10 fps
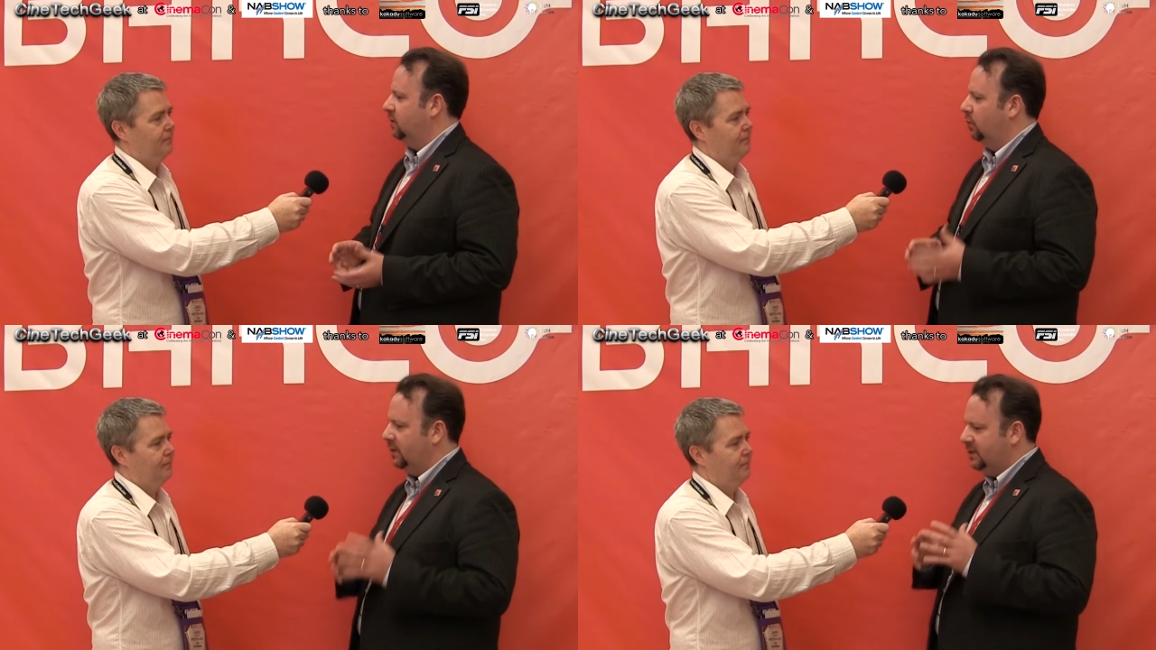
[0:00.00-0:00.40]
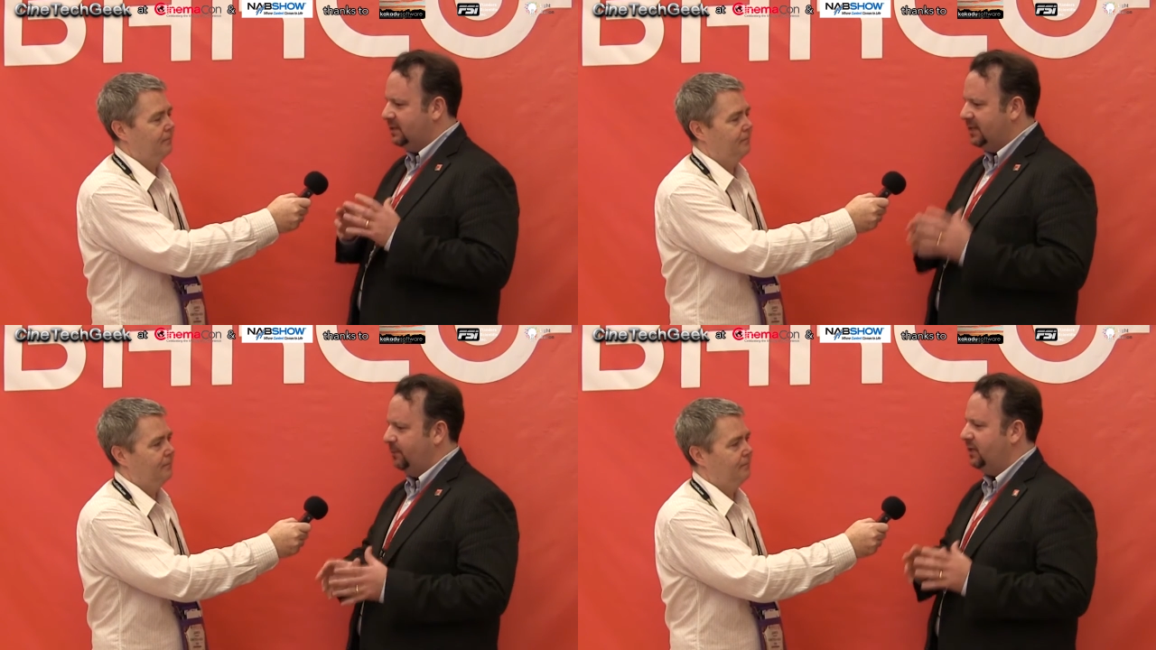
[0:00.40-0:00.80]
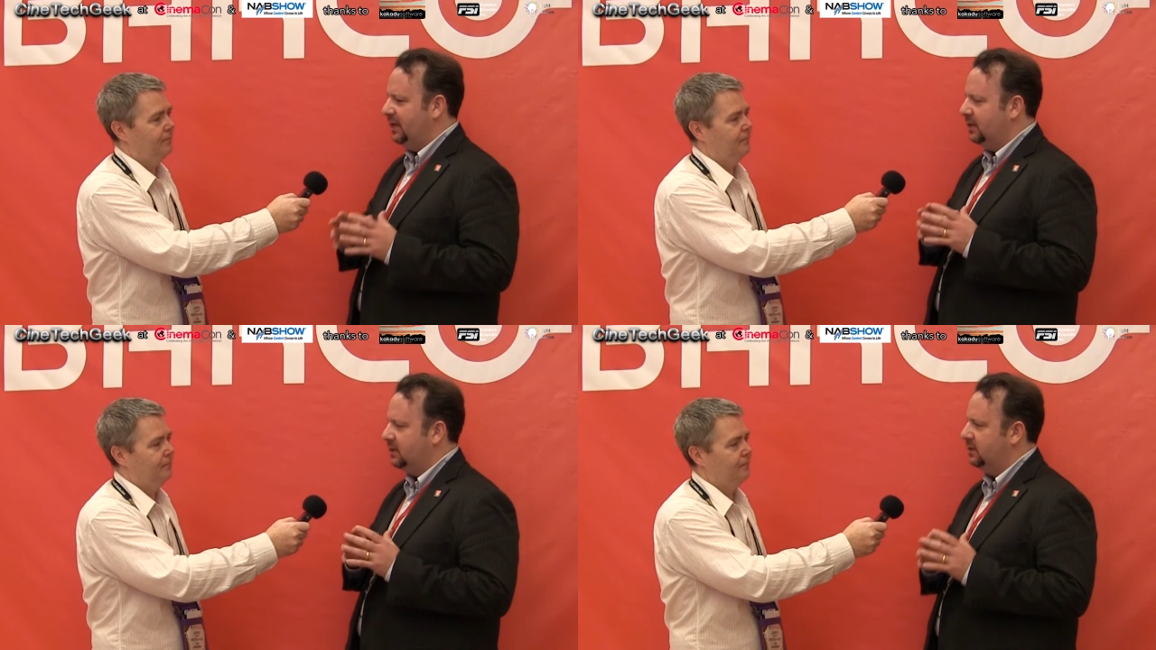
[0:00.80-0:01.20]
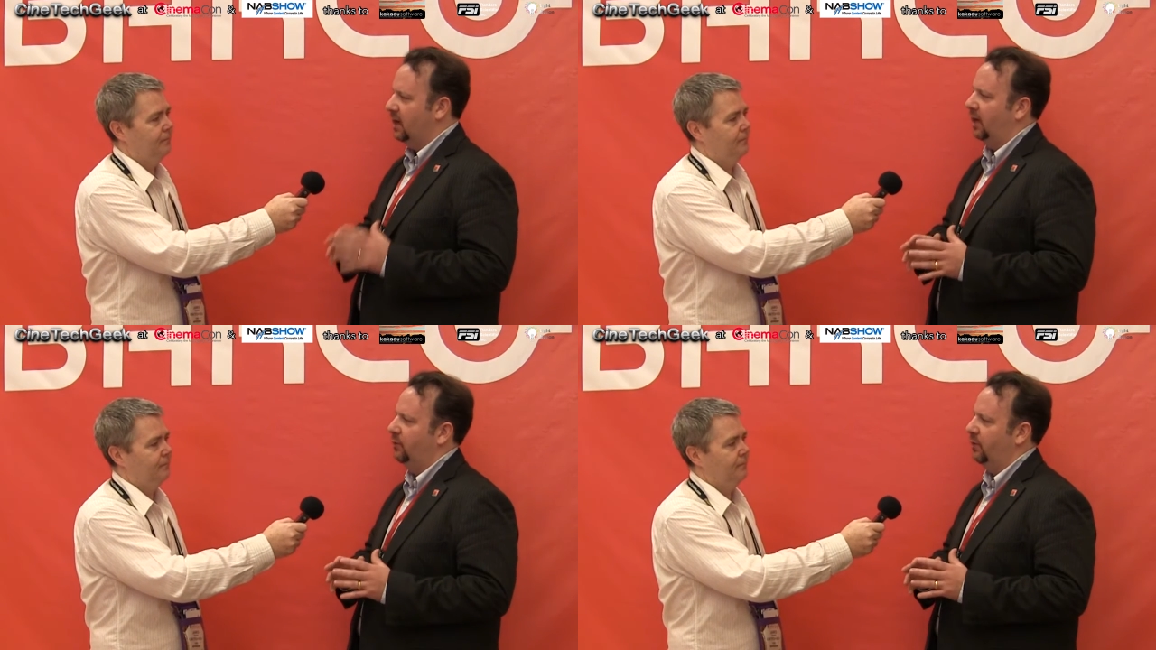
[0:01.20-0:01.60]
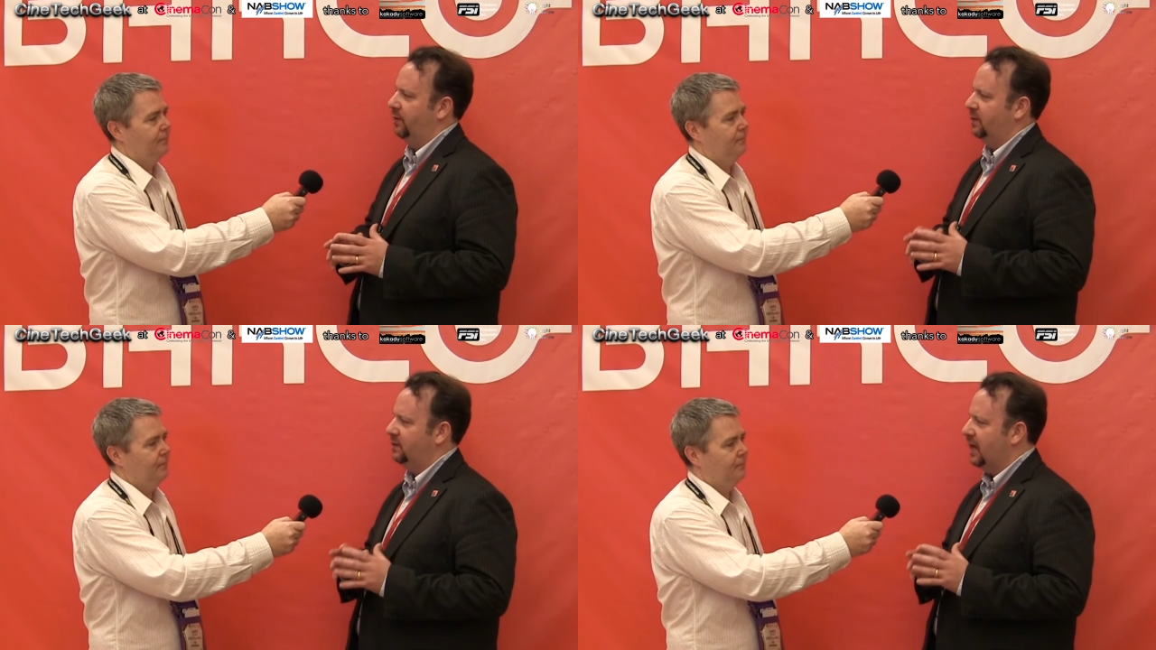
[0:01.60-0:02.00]
Speaker 1: So when SMPTE gets done
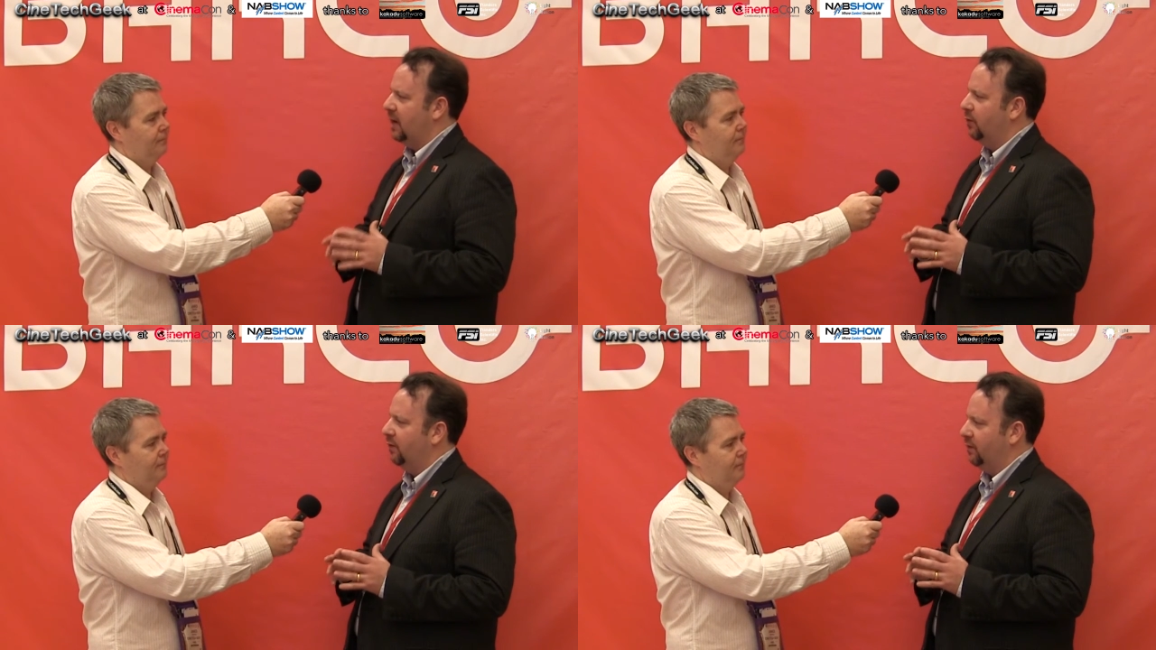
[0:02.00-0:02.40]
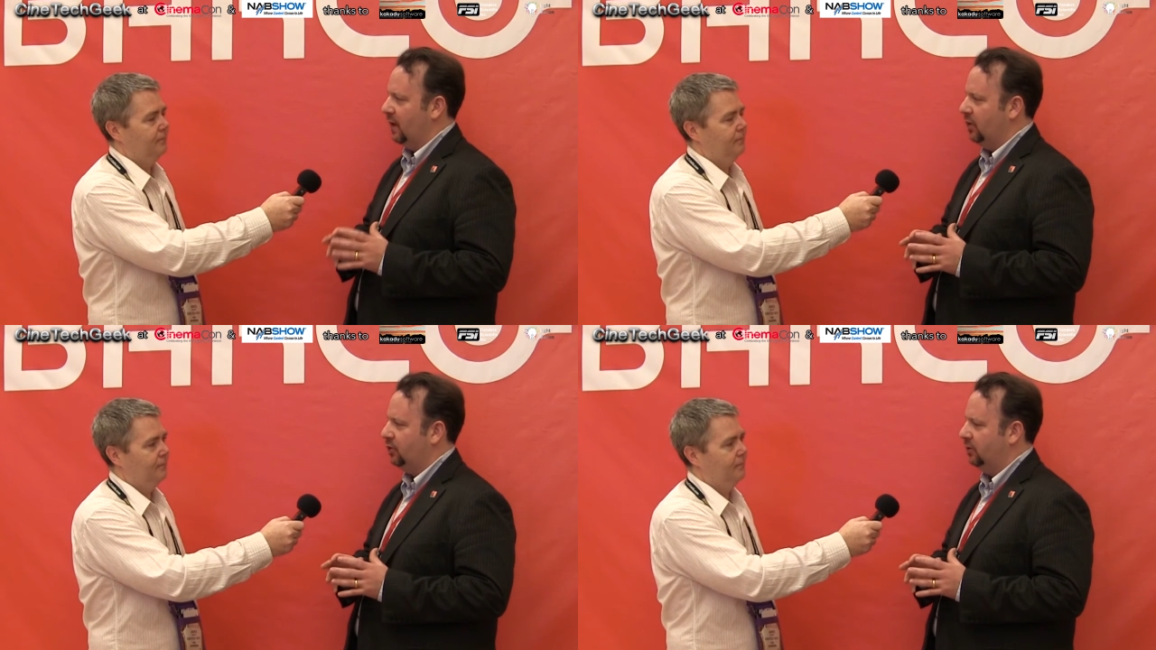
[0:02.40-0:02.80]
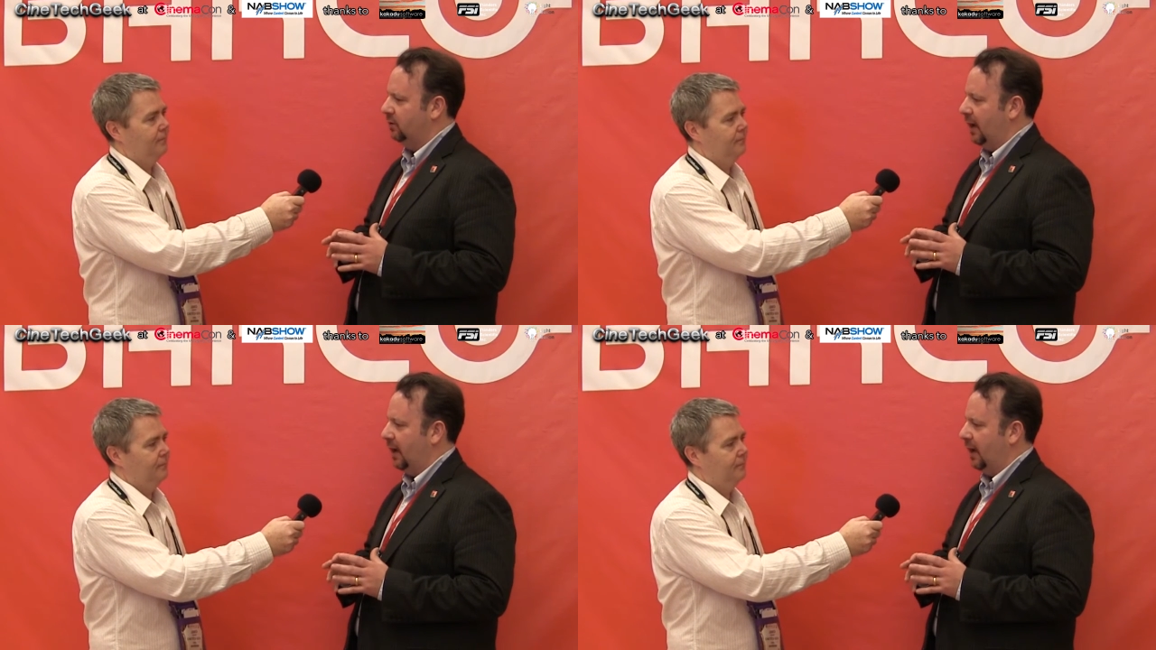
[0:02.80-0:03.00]
with its standardization